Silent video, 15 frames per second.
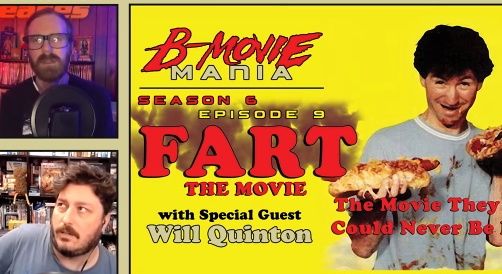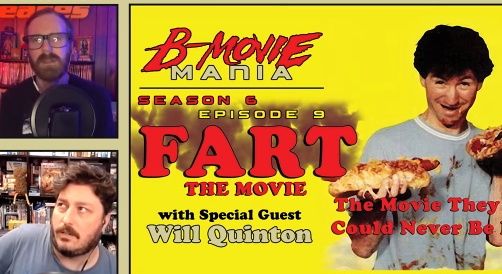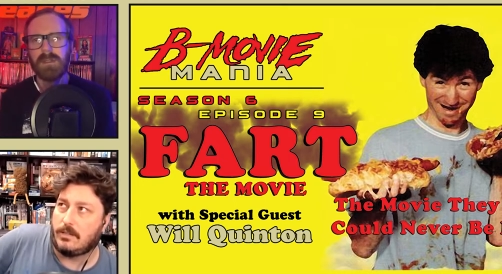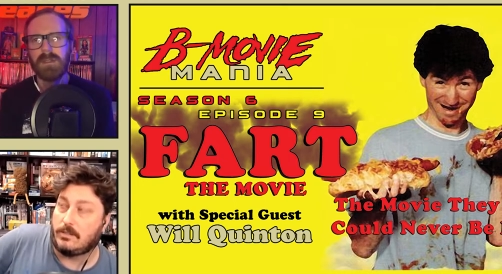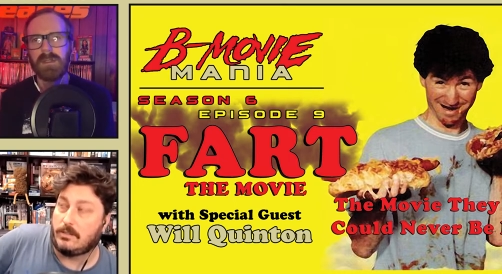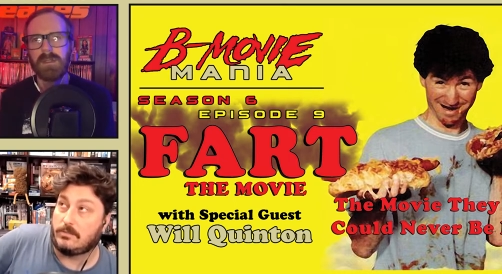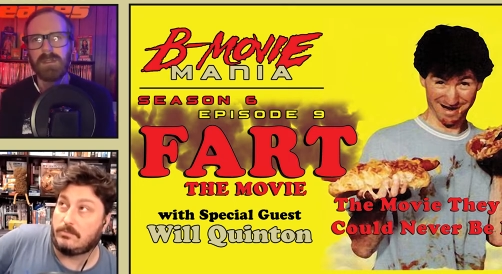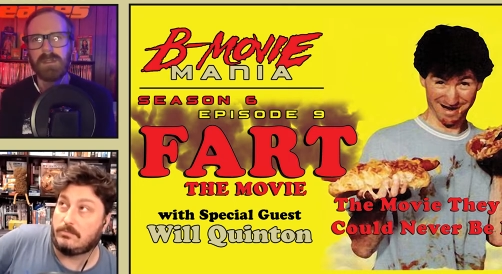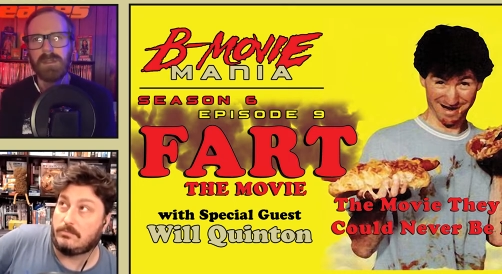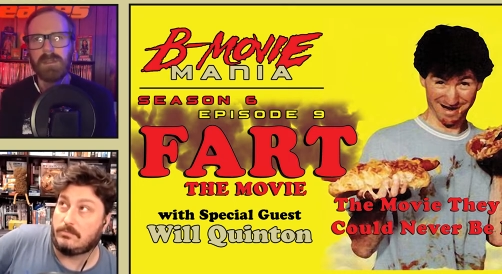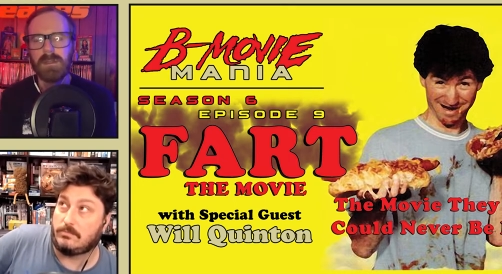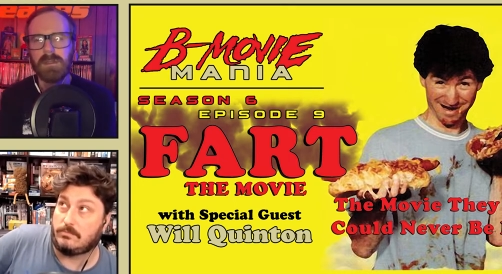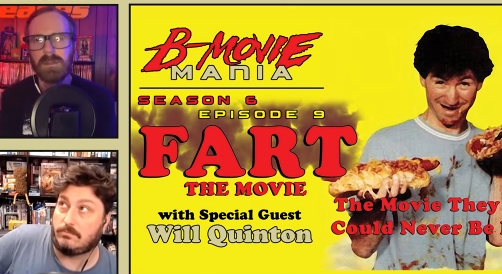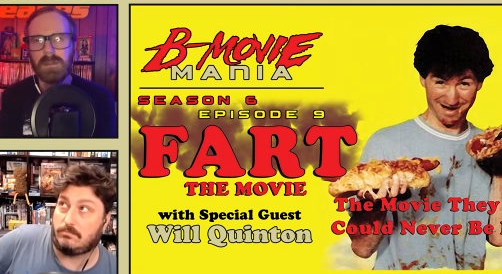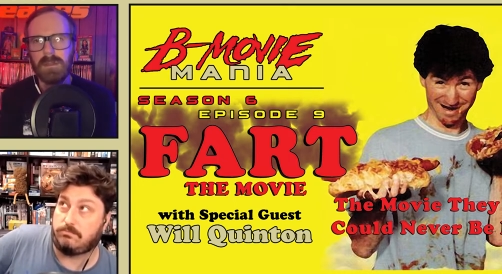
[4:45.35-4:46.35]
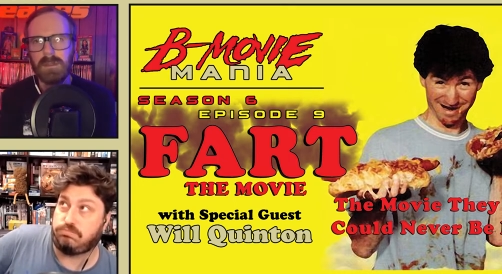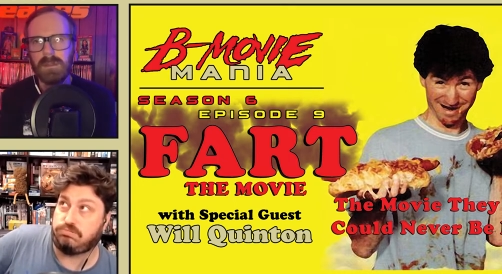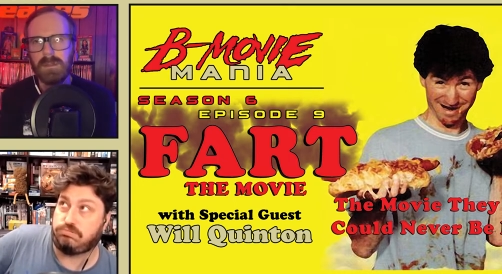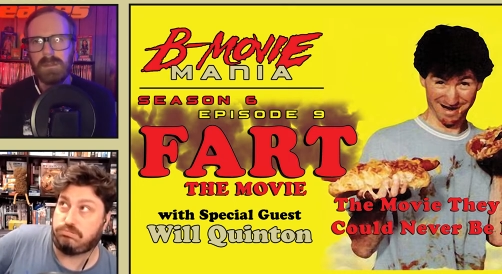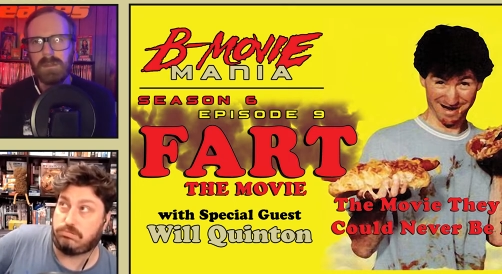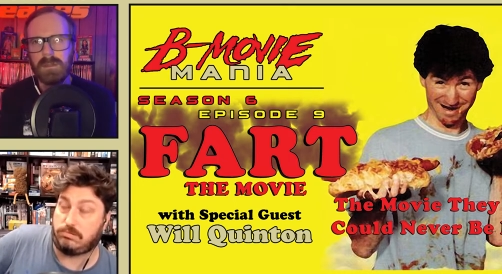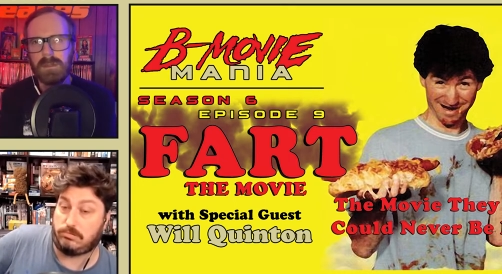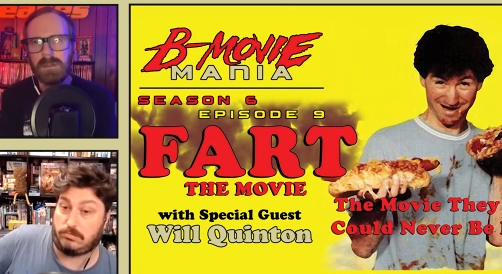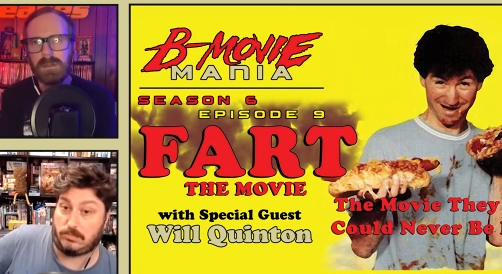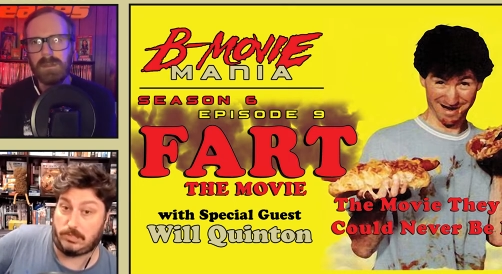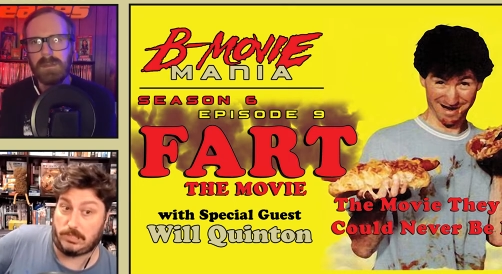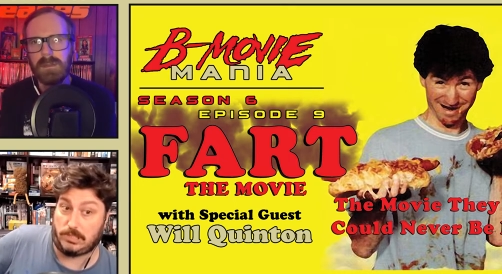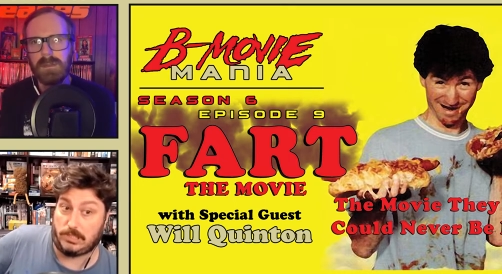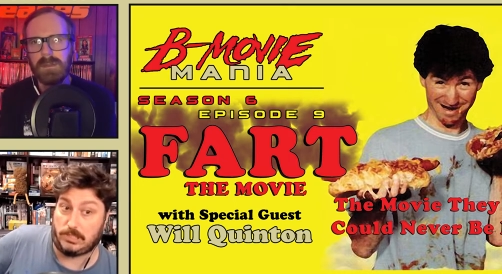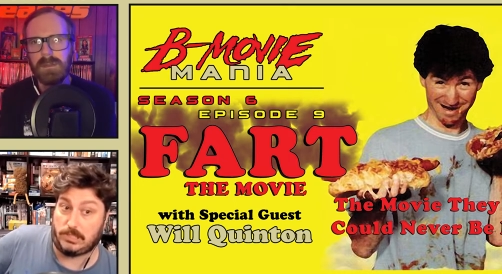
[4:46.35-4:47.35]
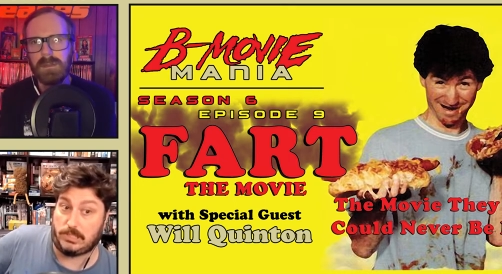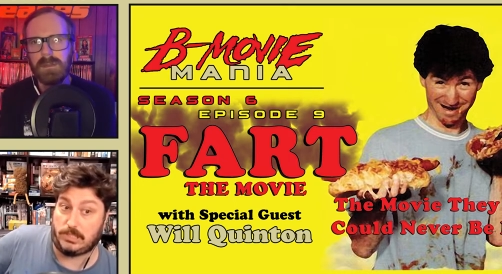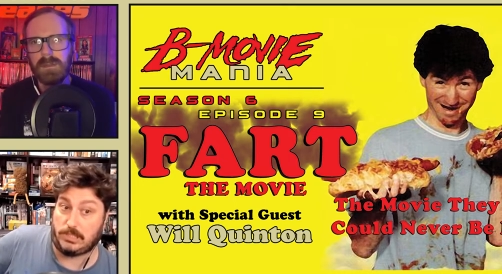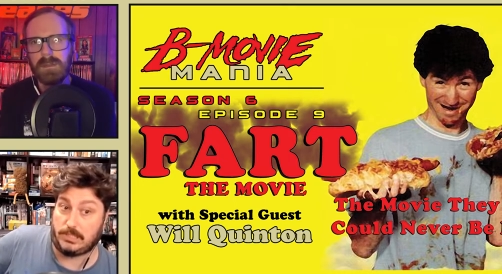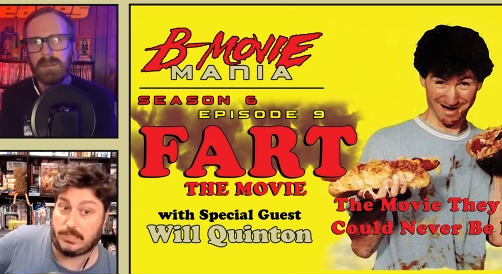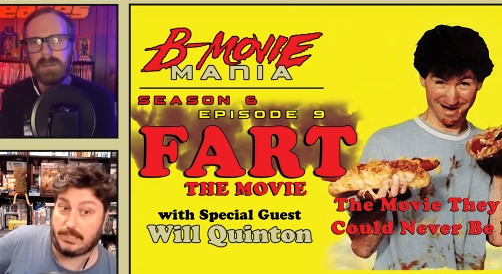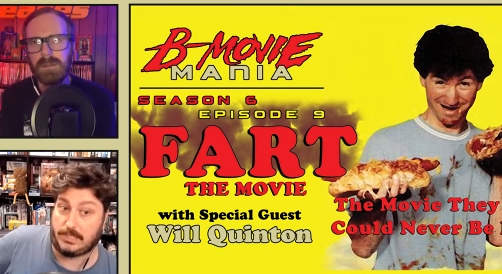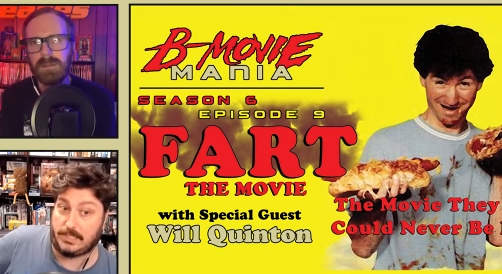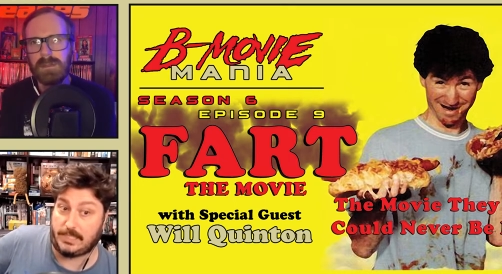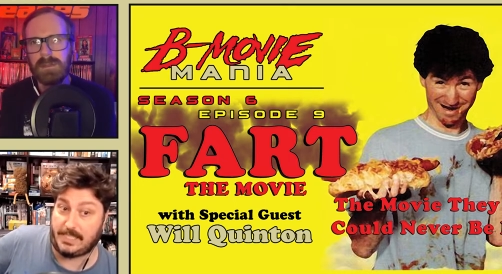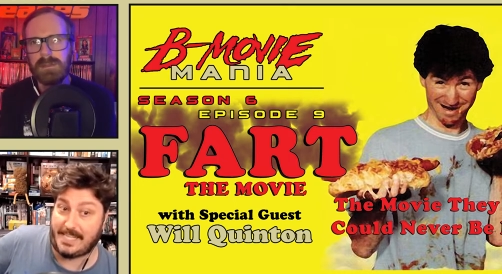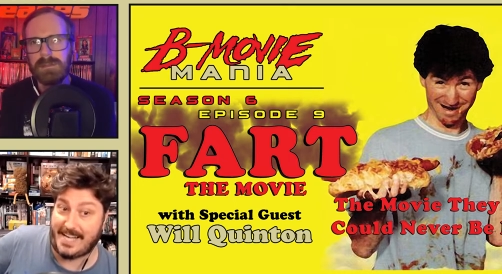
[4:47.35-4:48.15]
No one is speaking in this clip.